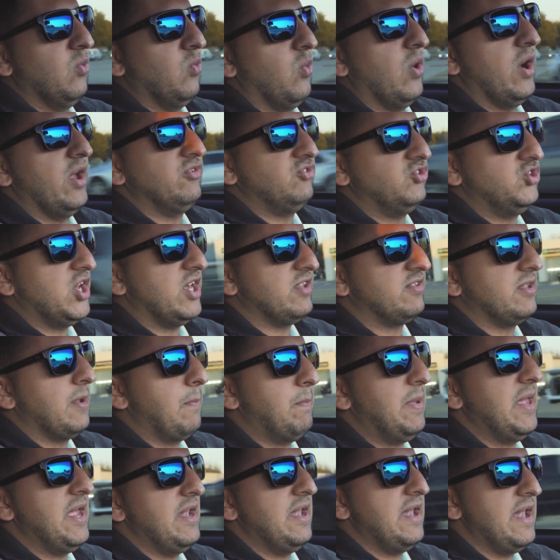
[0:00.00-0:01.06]
was just a
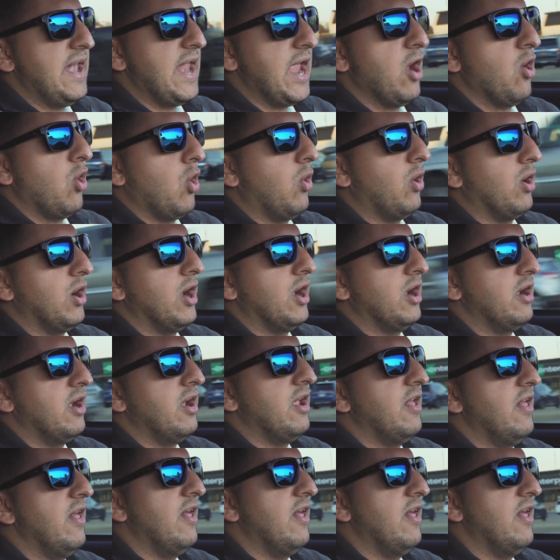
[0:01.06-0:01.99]
bit narrower